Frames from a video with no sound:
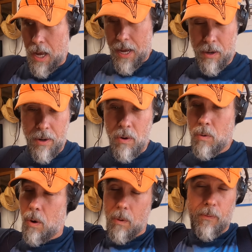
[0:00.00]
I don't
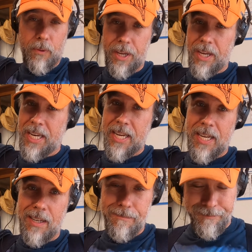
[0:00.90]
know. Hopefully you
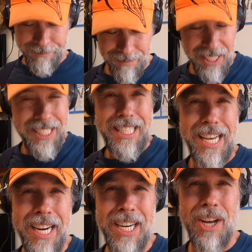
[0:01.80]
did.
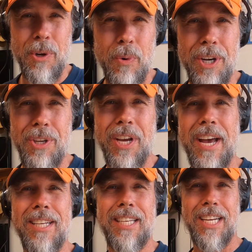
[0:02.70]
See you on another one, you
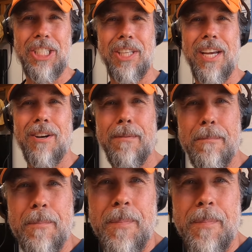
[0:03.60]
guys. Catch you later.